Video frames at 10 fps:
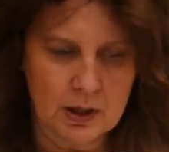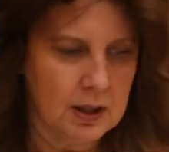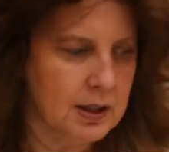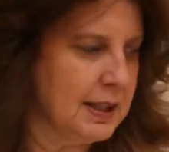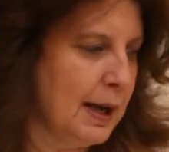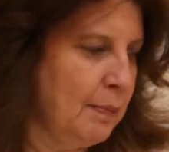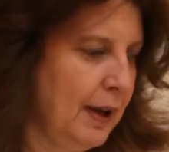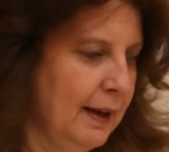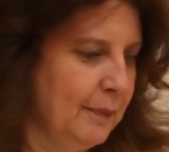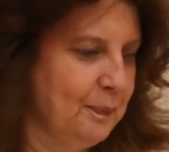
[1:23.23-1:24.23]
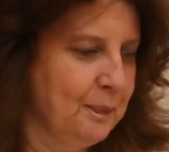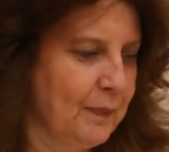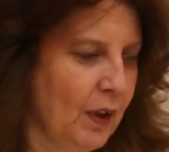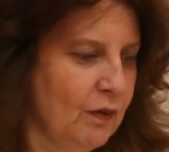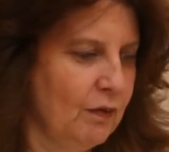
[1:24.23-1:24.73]
Stamping.
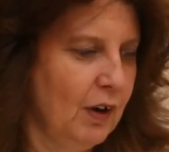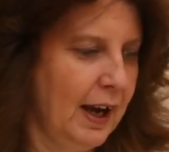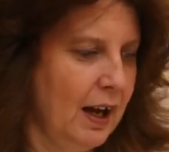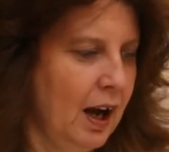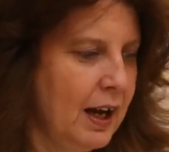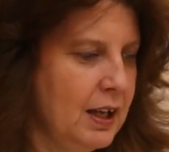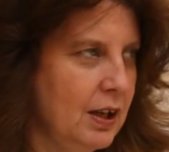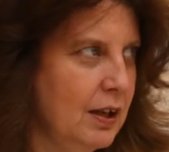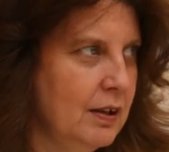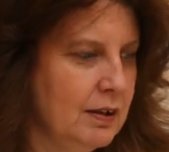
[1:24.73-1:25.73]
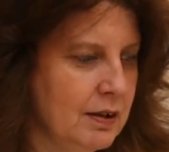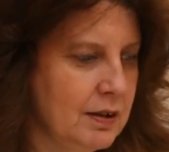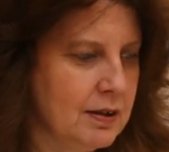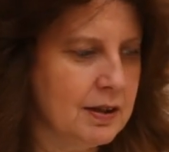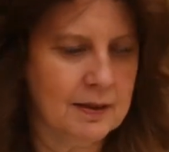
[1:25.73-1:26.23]
Right, I
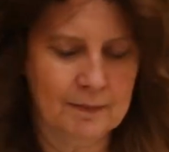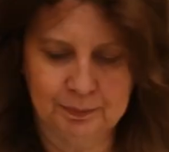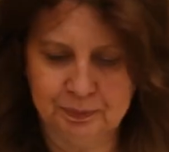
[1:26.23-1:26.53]
use